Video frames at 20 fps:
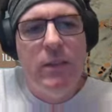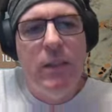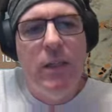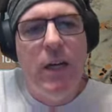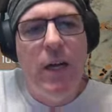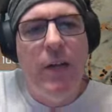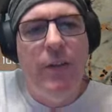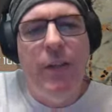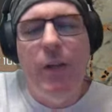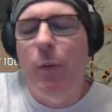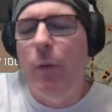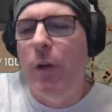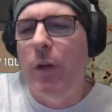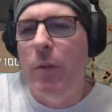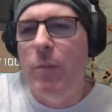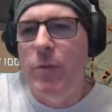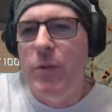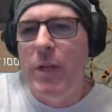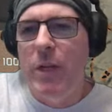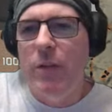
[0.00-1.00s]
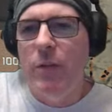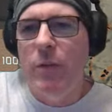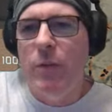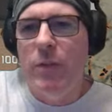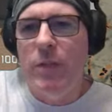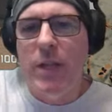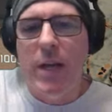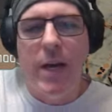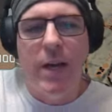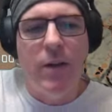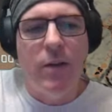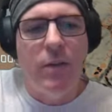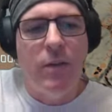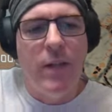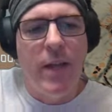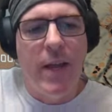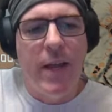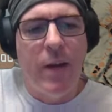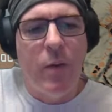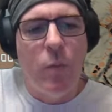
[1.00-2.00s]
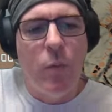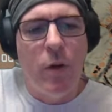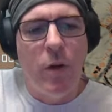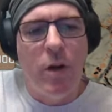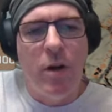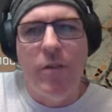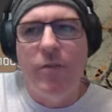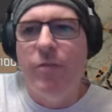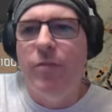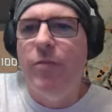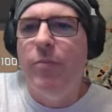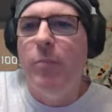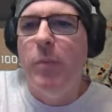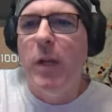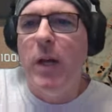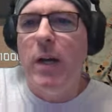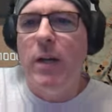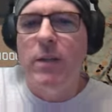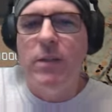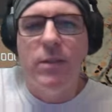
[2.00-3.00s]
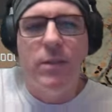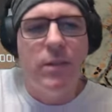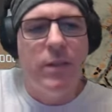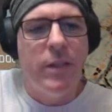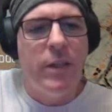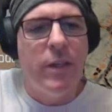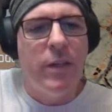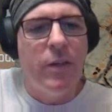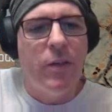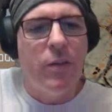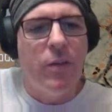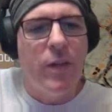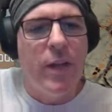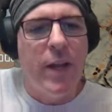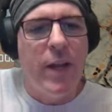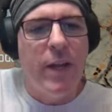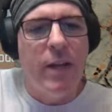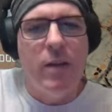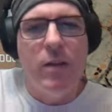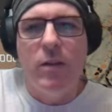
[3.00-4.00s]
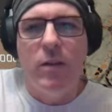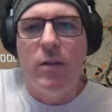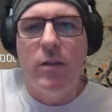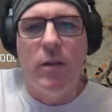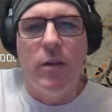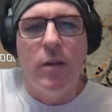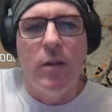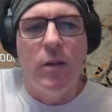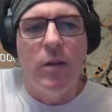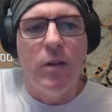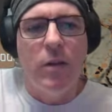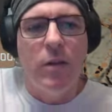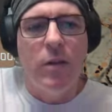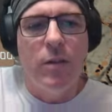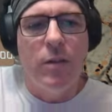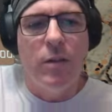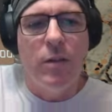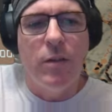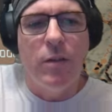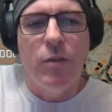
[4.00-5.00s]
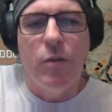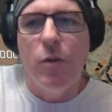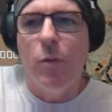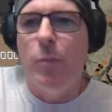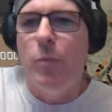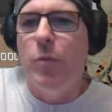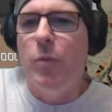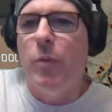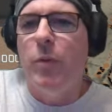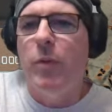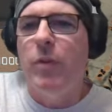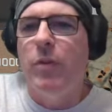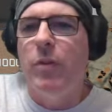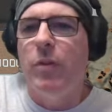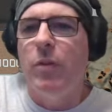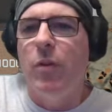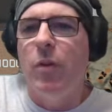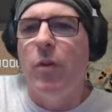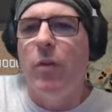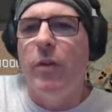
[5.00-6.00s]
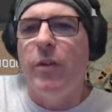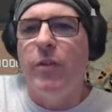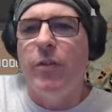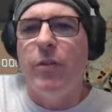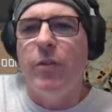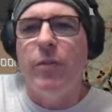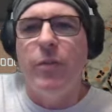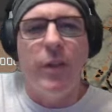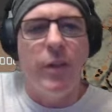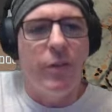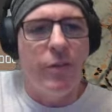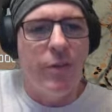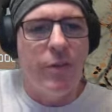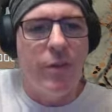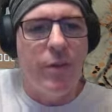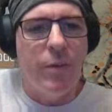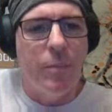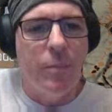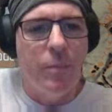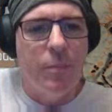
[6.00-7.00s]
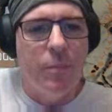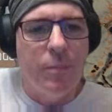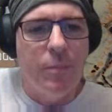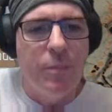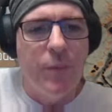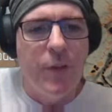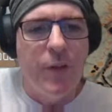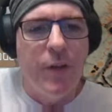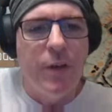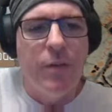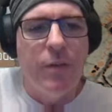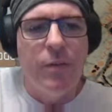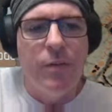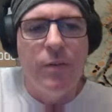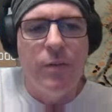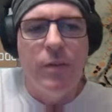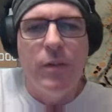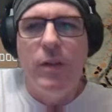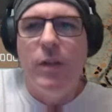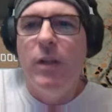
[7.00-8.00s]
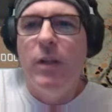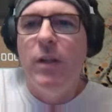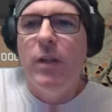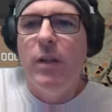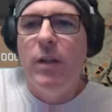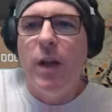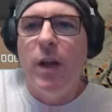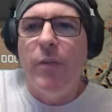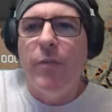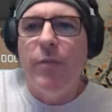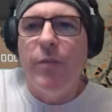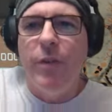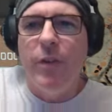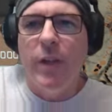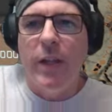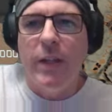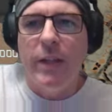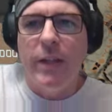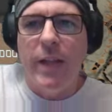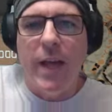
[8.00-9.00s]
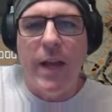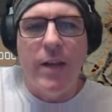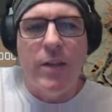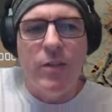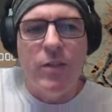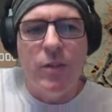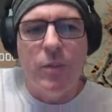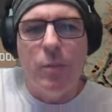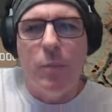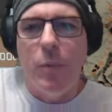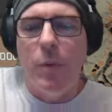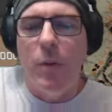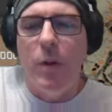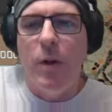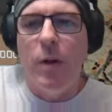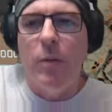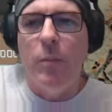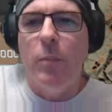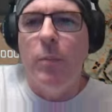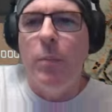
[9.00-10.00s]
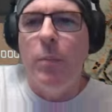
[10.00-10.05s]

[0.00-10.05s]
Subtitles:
I think what it comes down to is I don't like one-off blocks, and I don't like groups with only two things in them. You know, I feel like that is a poor